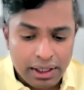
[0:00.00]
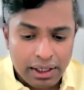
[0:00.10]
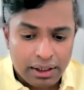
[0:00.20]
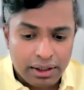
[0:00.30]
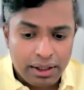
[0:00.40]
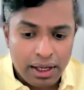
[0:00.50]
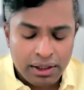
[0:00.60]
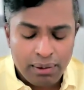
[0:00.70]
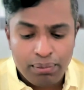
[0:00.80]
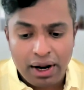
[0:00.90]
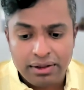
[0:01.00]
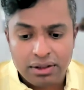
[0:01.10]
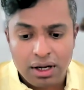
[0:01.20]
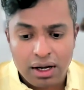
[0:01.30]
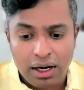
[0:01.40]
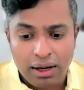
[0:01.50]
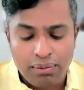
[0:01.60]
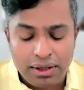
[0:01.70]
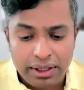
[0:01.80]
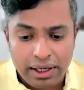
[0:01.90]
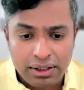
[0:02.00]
Like there, the prices are like basically